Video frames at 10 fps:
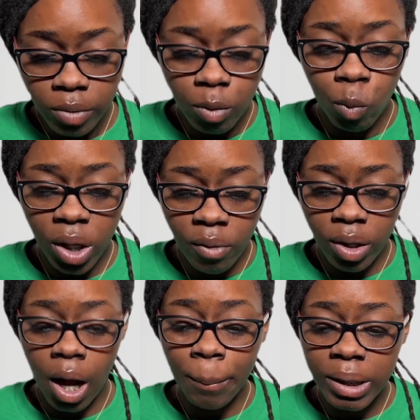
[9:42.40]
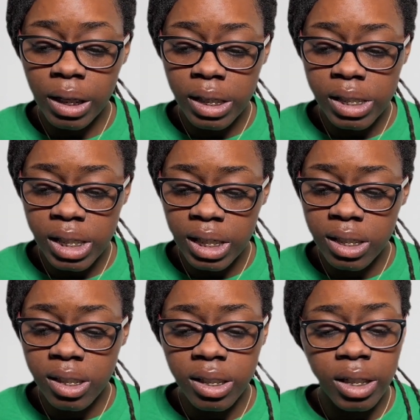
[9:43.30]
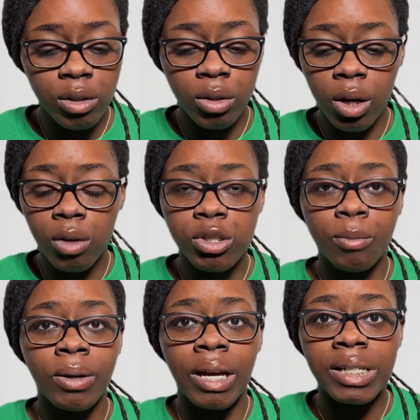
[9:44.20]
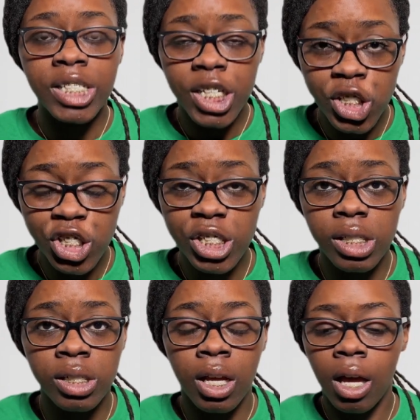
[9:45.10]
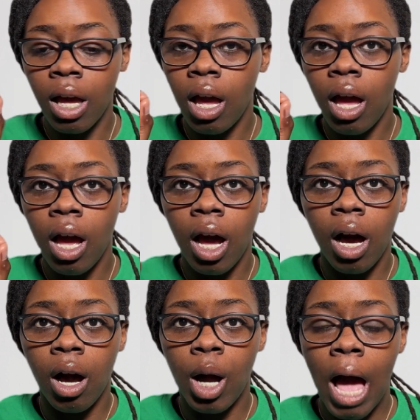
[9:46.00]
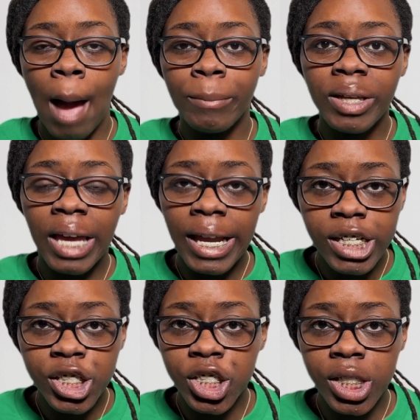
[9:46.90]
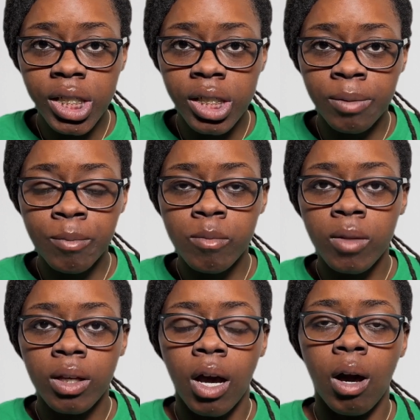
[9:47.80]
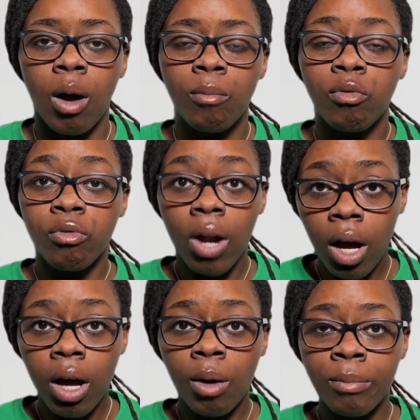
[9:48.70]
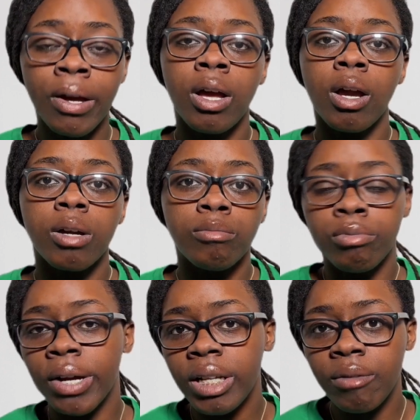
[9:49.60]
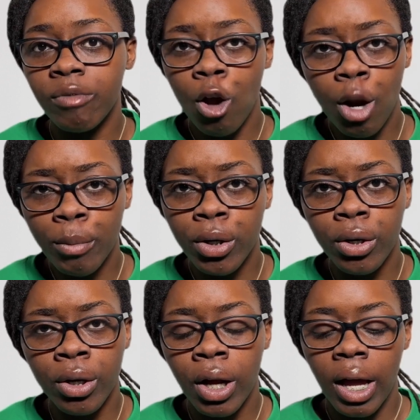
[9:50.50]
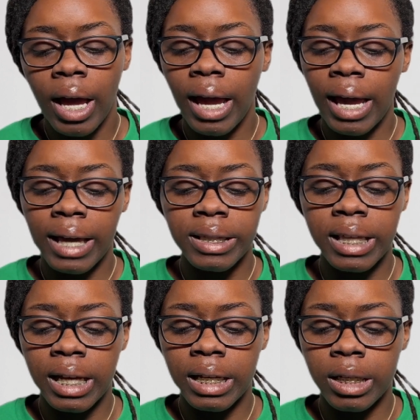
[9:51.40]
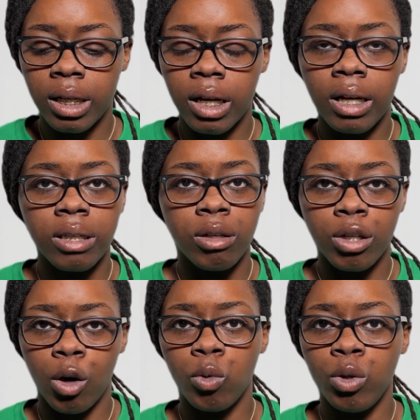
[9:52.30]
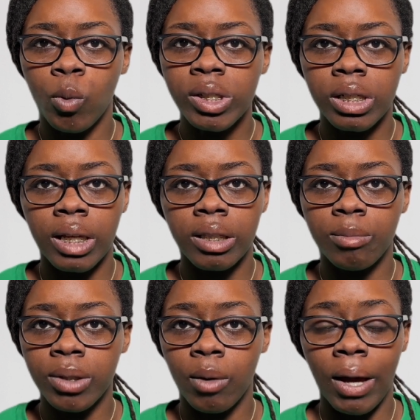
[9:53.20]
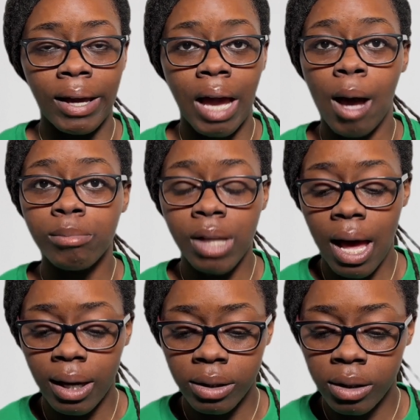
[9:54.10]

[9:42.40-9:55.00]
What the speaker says: whatever company this is, and then you can also put attention application from Brittany Farmer, and then you want to let them know, hey, I applied.